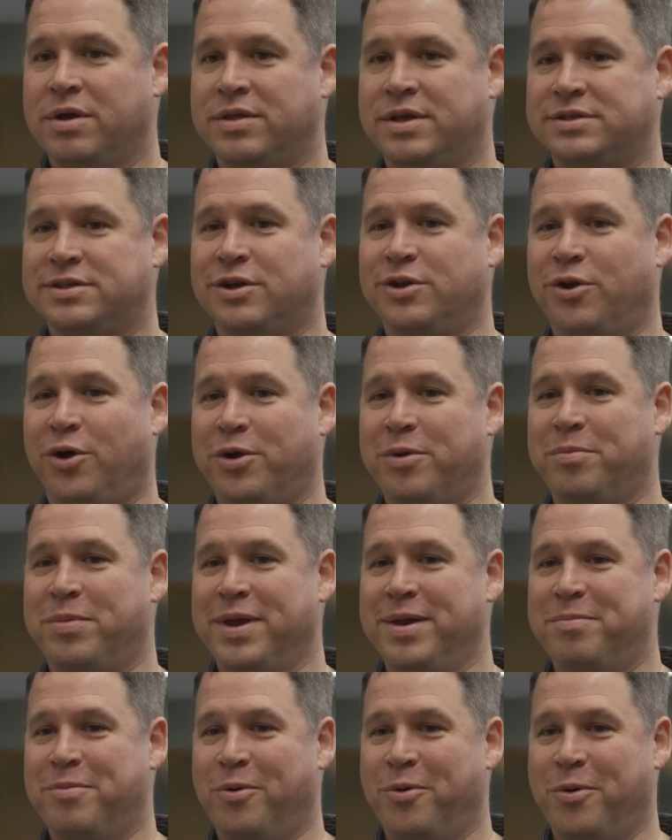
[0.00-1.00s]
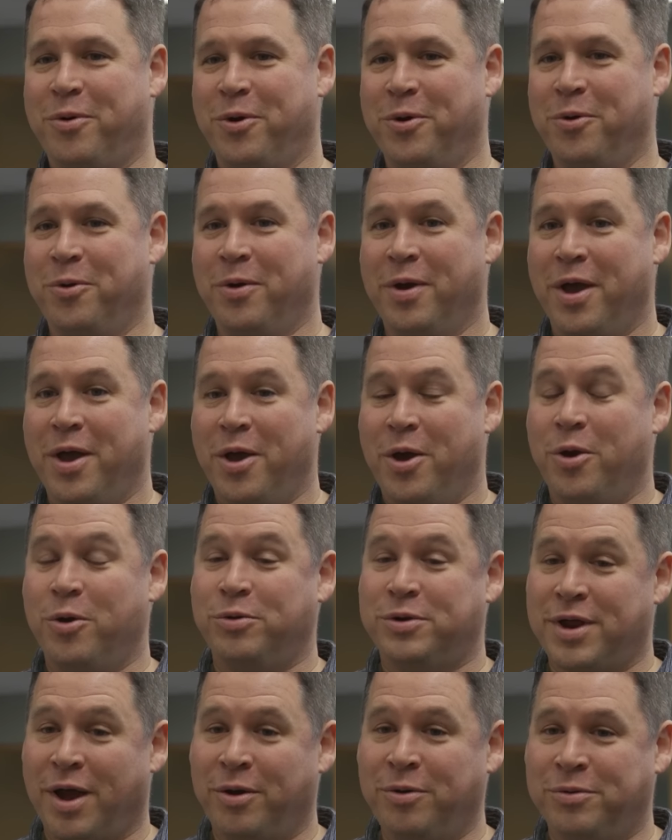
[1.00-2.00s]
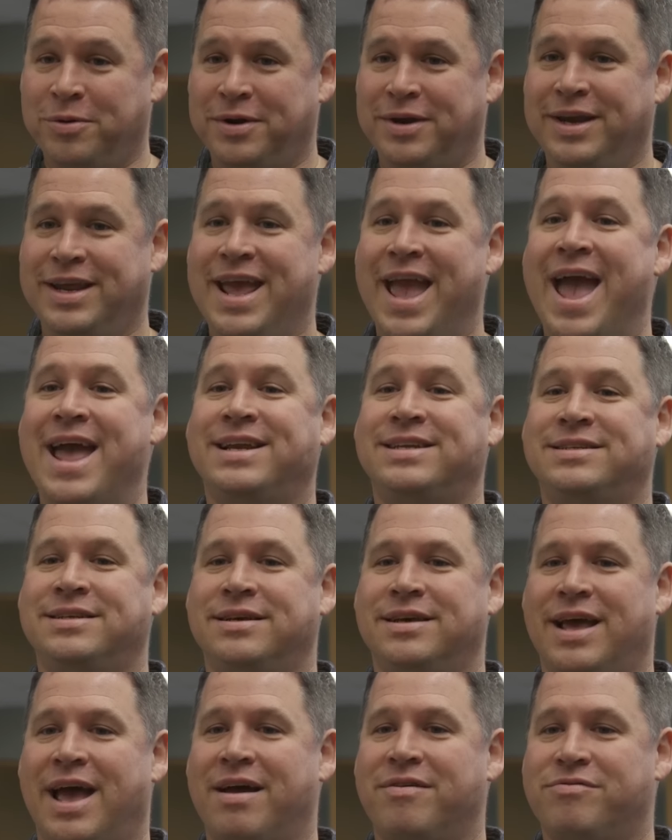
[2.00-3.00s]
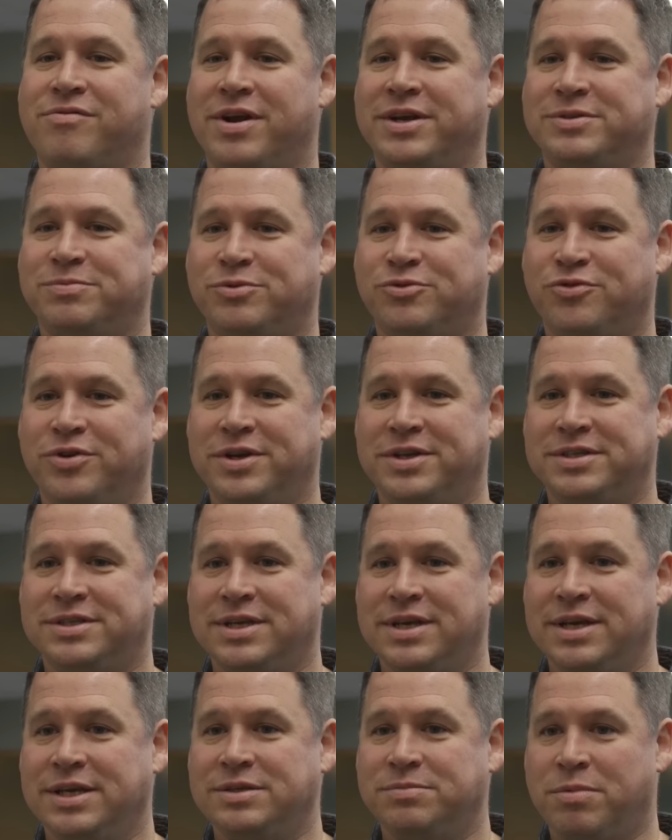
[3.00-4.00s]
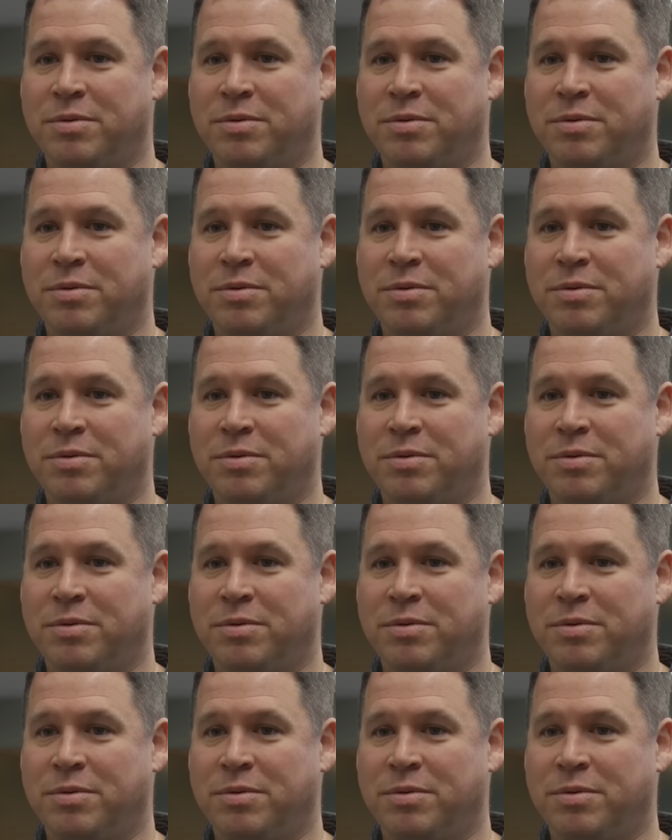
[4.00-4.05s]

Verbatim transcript: And there's a lot of people who, who don't yet have respiratory disease,